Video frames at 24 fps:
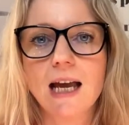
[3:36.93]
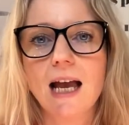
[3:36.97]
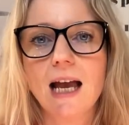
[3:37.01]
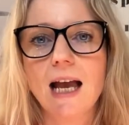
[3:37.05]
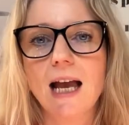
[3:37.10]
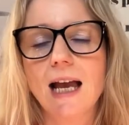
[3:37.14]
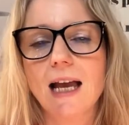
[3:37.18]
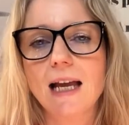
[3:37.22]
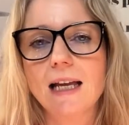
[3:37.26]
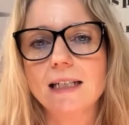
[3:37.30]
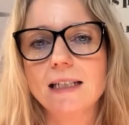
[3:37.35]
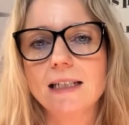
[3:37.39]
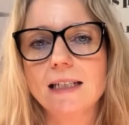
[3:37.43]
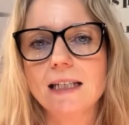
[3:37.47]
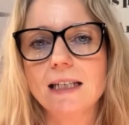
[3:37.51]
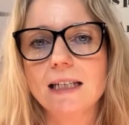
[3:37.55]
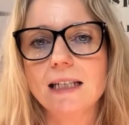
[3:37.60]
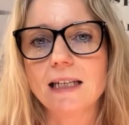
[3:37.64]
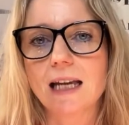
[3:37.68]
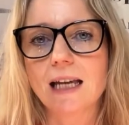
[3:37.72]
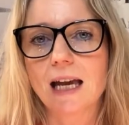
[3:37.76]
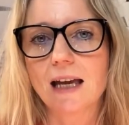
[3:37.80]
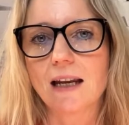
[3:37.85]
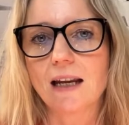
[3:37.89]
And
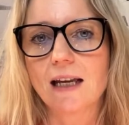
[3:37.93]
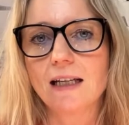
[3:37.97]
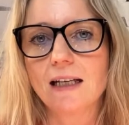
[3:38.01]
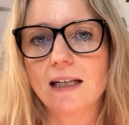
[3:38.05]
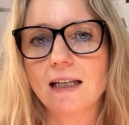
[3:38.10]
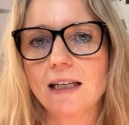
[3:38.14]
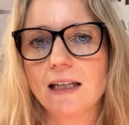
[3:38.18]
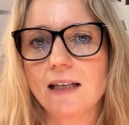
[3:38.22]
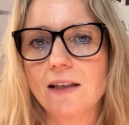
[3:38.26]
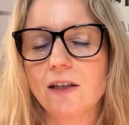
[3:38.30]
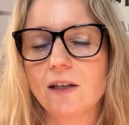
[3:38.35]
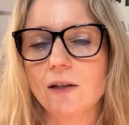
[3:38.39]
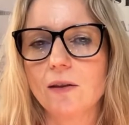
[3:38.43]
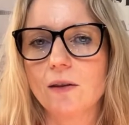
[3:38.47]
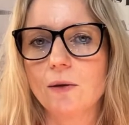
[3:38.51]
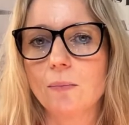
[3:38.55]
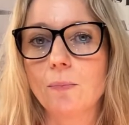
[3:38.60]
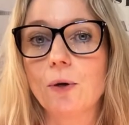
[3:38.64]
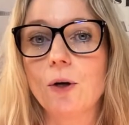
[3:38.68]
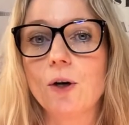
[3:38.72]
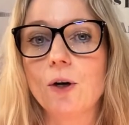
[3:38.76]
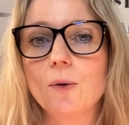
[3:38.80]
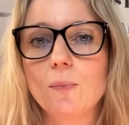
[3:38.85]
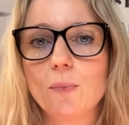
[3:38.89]
it kind of like, the
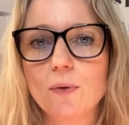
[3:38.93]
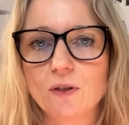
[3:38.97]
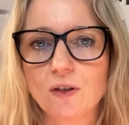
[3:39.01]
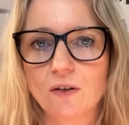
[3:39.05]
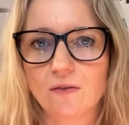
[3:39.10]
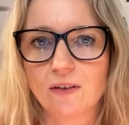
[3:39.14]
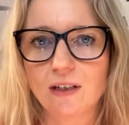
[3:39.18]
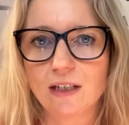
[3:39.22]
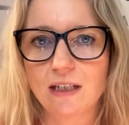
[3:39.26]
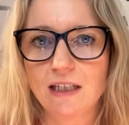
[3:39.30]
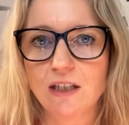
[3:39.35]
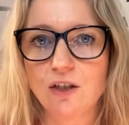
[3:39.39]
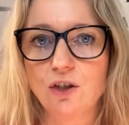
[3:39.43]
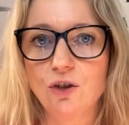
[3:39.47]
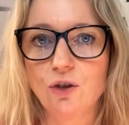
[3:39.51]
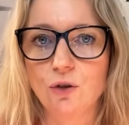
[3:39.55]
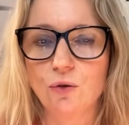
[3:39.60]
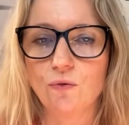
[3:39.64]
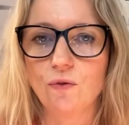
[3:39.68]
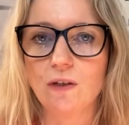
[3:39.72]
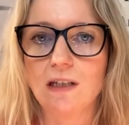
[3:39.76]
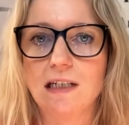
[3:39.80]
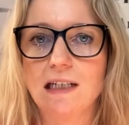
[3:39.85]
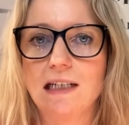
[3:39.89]
purpose of it is to
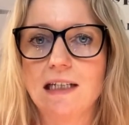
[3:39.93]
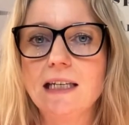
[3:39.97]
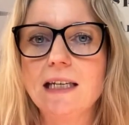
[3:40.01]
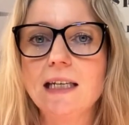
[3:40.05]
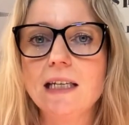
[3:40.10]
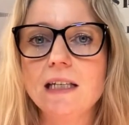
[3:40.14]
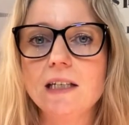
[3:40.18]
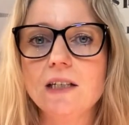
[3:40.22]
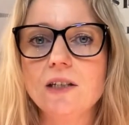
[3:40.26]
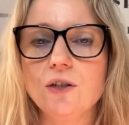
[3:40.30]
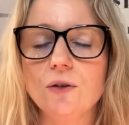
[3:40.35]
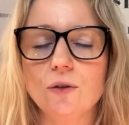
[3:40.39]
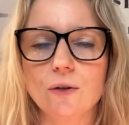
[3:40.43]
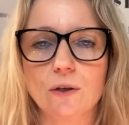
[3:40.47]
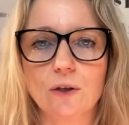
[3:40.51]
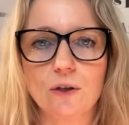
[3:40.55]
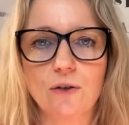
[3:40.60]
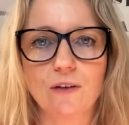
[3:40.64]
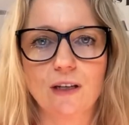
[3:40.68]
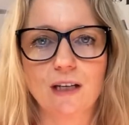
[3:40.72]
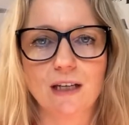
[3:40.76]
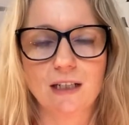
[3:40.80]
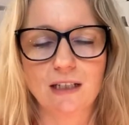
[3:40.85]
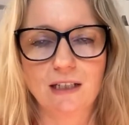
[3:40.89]
release your
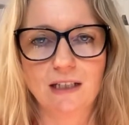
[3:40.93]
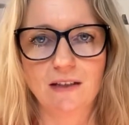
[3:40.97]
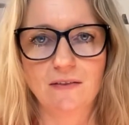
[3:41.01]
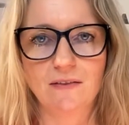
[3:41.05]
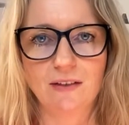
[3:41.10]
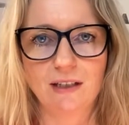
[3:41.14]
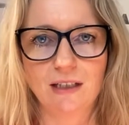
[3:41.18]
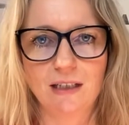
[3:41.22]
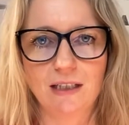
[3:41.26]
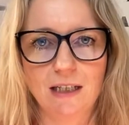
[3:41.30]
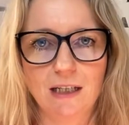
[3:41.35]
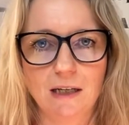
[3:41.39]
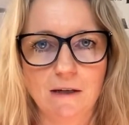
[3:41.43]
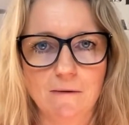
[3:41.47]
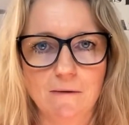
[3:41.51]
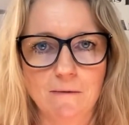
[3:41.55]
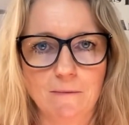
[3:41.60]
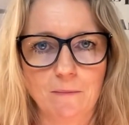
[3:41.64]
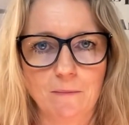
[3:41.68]
creativity.